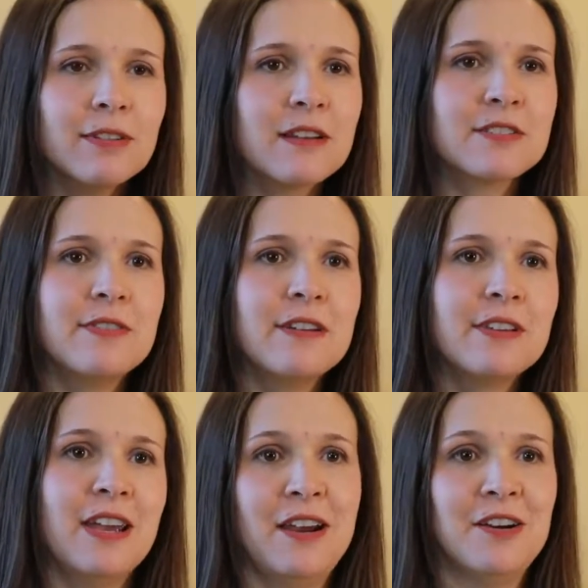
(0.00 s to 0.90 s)
philosophy
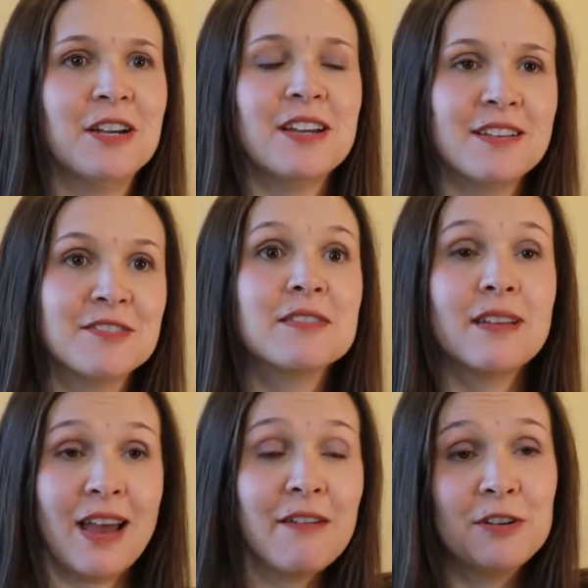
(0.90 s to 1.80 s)
of care is
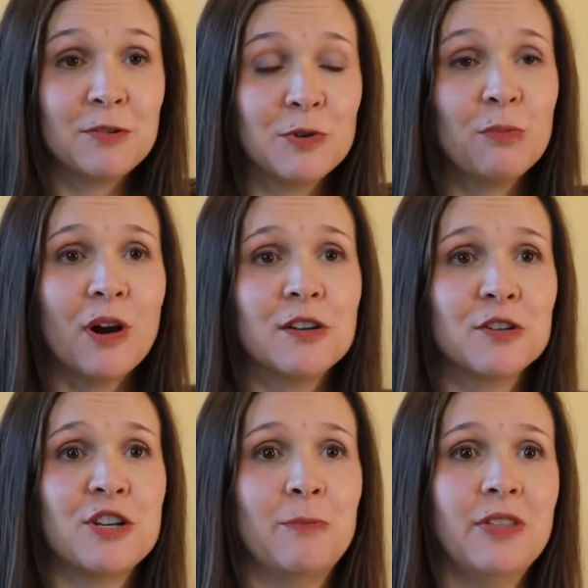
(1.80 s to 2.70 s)
having a real
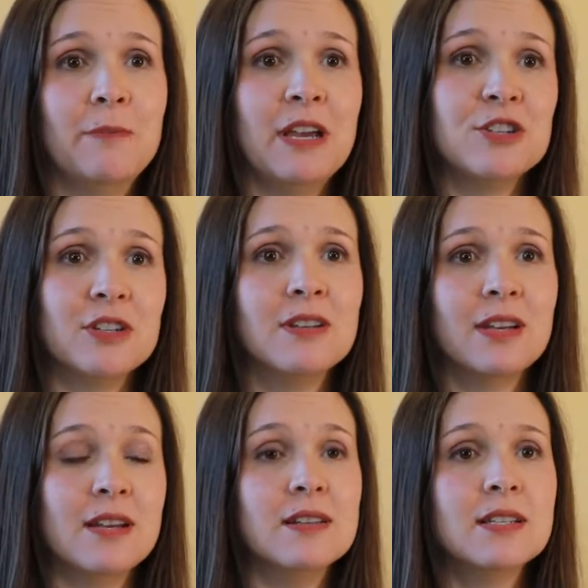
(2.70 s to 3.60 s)
partnership with the
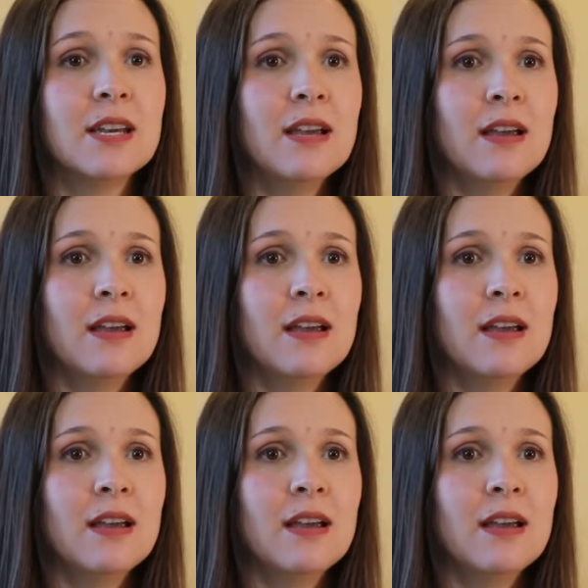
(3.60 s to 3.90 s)
patient and